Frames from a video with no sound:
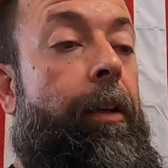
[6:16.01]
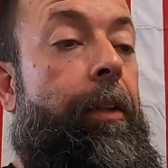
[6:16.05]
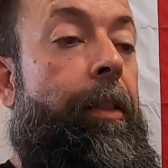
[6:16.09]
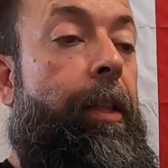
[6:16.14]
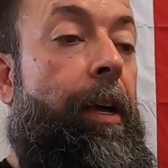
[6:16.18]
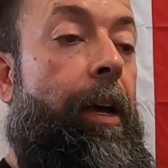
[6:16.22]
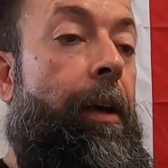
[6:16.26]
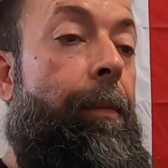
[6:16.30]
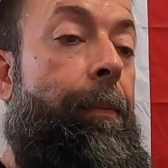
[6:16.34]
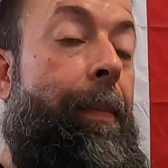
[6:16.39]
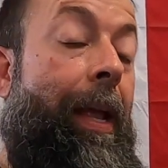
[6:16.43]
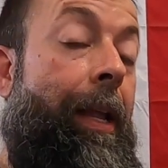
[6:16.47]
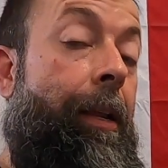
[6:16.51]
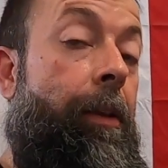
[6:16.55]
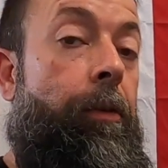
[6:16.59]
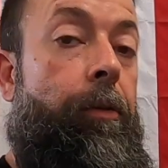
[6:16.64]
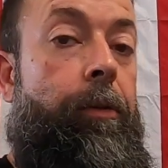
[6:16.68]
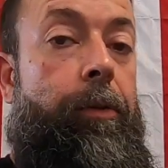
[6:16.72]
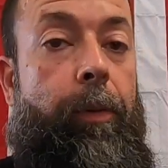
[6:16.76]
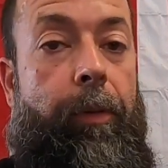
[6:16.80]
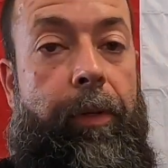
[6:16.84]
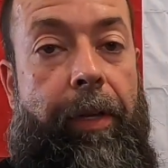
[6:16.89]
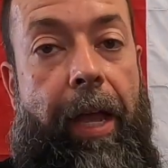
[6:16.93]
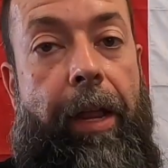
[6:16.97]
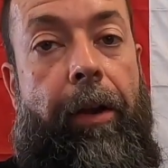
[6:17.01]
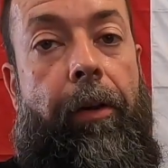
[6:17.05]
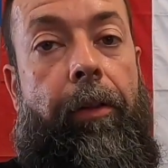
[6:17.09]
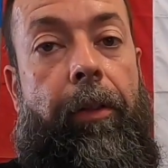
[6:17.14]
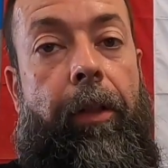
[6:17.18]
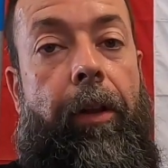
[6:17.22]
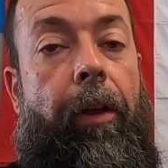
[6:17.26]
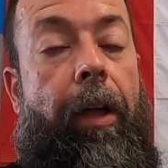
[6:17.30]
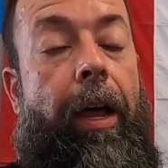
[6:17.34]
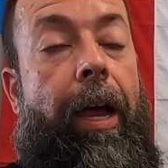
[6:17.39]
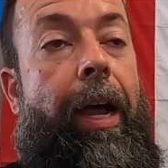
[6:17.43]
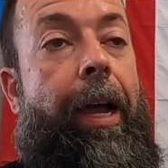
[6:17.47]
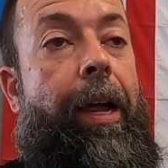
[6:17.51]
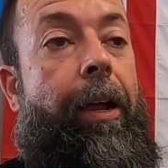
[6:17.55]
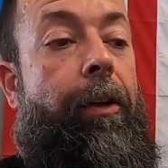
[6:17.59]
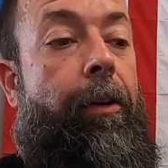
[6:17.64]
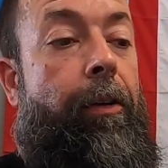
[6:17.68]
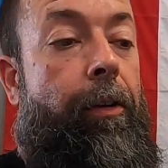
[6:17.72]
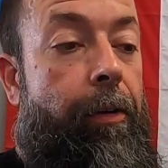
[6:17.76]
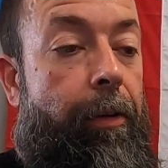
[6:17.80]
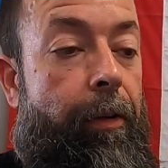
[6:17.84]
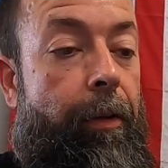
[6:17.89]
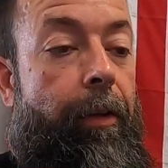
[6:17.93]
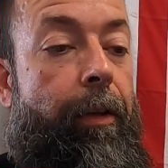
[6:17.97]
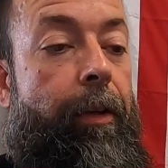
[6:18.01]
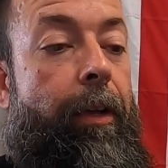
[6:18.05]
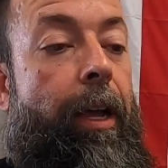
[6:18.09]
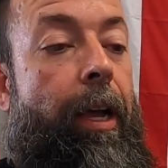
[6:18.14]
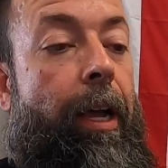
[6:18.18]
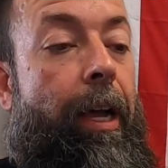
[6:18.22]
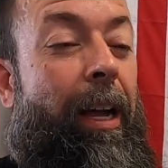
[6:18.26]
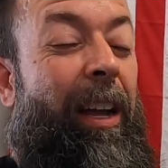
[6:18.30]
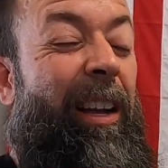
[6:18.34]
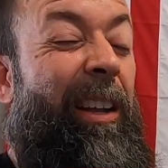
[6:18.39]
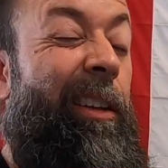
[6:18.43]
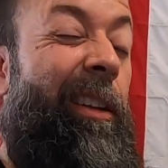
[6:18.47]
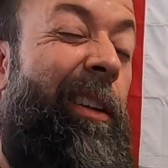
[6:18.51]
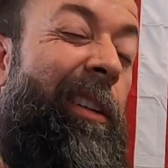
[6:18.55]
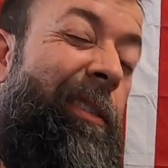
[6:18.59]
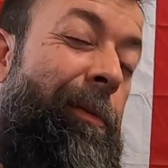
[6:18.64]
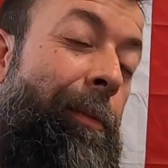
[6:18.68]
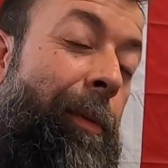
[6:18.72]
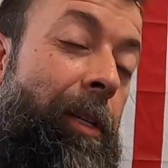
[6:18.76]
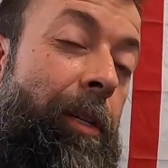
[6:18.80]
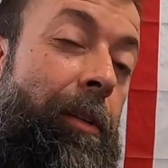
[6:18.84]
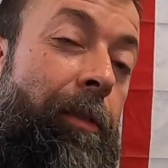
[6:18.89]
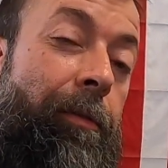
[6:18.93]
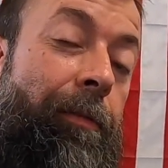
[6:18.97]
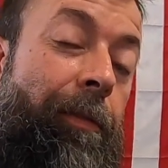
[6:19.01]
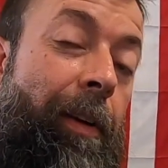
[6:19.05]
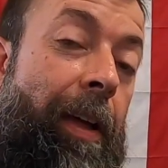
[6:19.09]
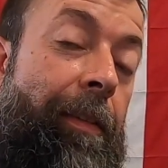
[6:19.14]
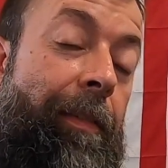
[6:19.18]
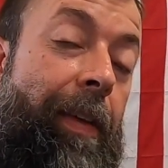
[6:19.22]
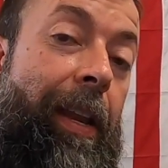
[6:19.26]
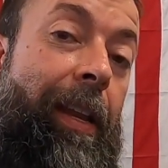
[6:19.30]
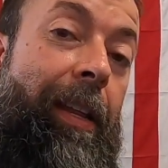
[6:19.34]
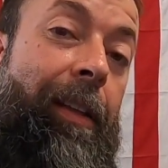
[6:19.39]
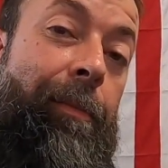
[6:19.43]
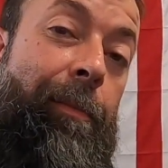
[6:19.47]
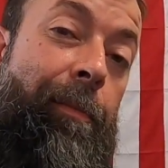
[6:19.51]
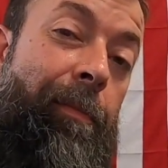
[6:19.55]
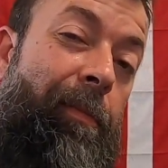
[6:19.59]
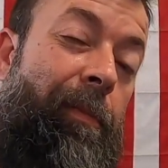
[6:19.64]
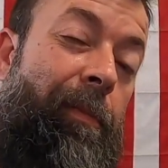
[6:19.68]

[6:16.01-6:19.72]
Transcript: The manuals will dyno a little higher, as much as 580.